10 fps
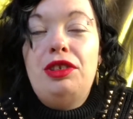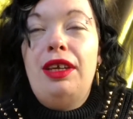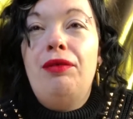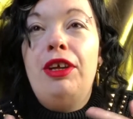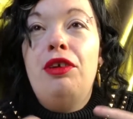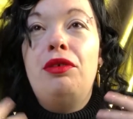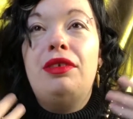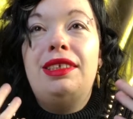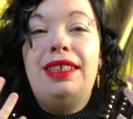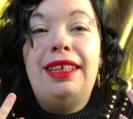really don't
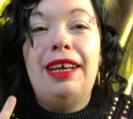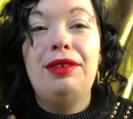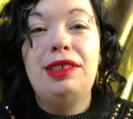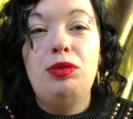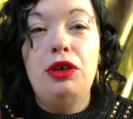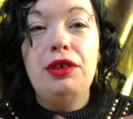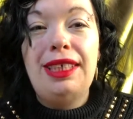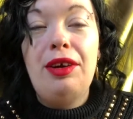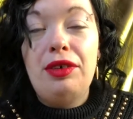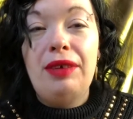understand how this works.
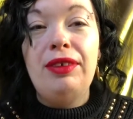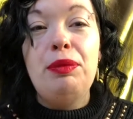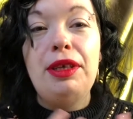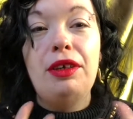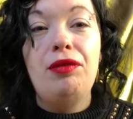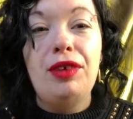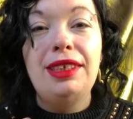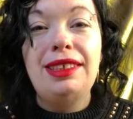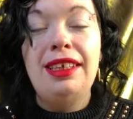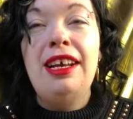How can I really be
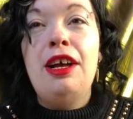convinced?